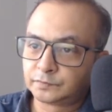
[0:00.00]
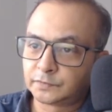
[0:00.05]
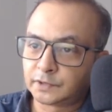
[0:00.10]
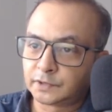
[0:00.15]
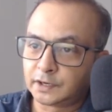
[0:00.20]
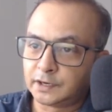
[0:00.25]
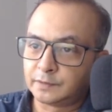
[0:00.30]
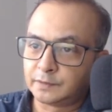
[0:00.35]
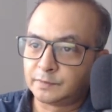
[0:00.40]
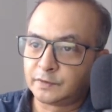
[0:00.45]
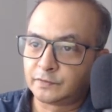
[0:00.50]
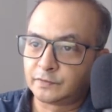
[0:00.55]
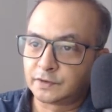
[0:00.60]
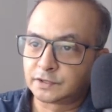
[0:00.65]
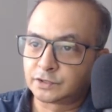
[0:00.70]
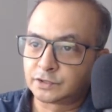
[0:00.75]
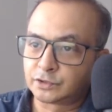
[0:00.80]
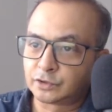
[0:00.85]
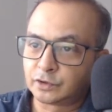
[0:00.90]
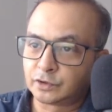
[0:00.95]
let me
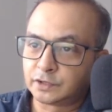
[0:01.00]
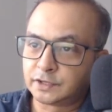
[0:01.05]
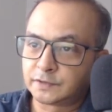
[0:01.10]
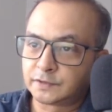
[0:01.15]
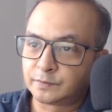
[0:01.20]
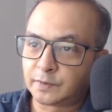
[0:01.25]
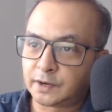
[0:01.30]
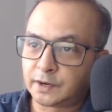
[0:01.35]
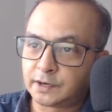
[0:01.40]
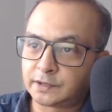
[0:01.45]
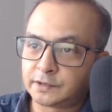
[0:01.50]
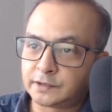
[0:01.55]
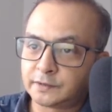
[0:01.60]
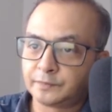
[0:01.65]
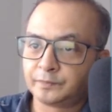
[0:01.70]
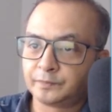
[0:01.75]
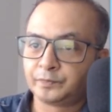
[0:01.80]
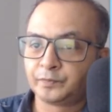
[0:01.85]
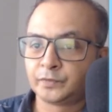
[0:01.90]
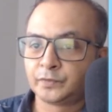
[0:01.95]
first draw this part.
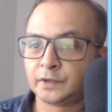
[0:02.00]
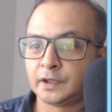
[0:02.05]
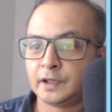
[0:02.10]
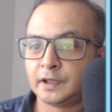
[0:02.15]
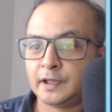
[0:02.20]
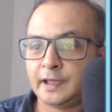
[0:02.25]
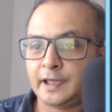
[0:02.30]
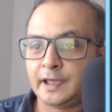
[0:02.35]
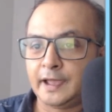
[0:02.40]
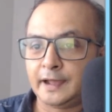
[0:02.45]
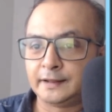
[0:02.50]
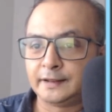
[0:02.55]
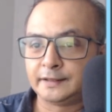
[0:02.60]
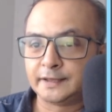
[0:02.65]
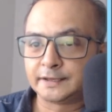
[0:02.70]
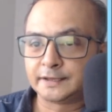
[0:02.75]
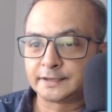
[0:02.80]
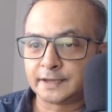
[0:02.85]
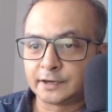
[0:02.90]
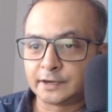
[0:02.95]
And
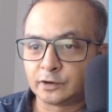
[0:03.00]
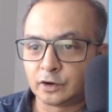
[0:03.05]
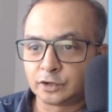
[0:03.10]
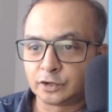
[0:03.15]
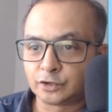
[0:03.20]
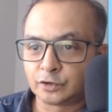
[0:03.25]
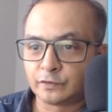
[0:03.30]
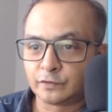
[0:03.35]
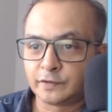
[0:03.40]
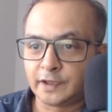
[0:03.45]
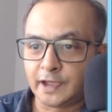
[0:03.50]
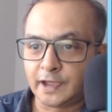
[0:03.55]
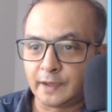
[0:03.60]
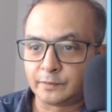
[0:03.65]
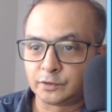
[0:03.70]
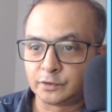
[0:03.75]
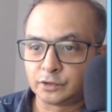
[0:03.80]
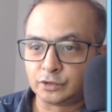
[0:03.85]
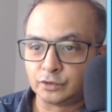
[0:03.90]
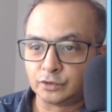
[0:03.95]
this side also we
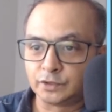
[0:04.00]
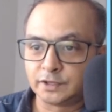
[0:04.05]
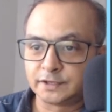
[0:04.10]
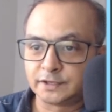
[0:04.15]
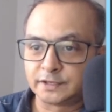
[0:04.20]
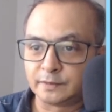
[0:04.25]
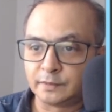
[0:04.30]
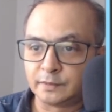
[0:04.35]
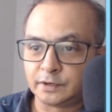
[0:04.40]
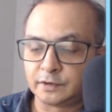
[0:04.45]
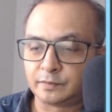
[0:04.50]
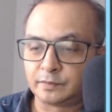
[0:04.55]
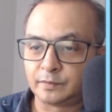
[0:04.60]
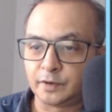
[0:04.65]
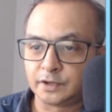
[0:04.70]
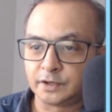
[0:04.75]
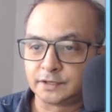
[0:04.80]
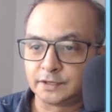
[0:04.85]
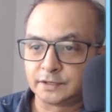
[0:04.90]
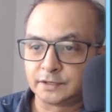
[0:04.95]
have to do the similar
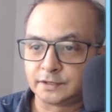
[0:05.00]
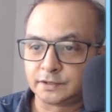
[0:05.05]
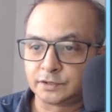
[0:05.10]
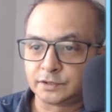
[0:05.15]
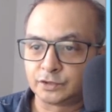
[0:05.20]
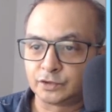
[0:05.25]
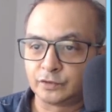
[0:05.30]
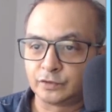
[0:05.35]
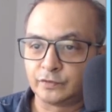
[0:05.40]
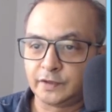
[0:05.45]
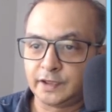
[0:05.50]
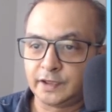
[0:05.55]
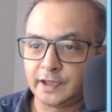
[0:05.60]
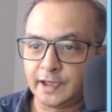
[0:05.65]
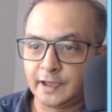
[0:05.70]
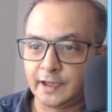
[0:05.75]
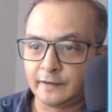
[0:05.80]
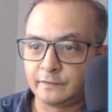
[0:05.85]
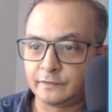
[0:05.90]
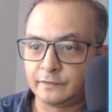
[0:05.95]
process. So we
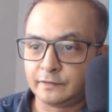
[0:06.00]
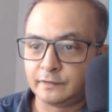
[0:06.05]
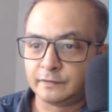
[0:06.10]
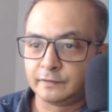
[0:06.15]
have